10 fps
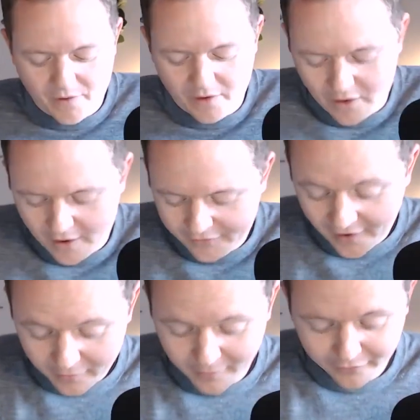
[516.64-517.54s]
I
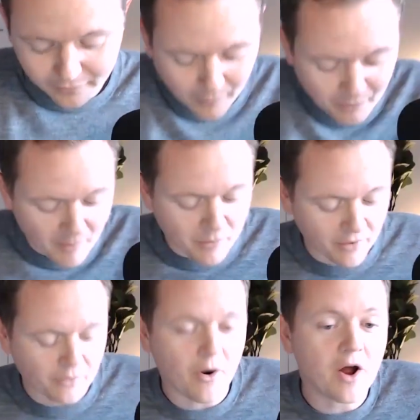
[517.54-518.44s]
started business with my
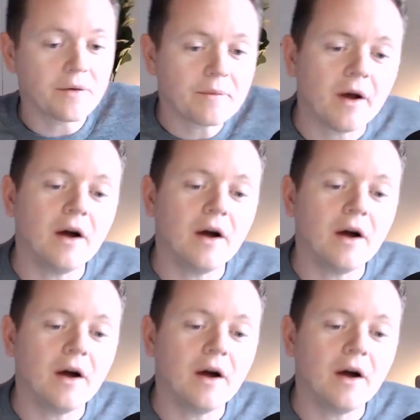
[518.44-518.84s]
brother Ryan,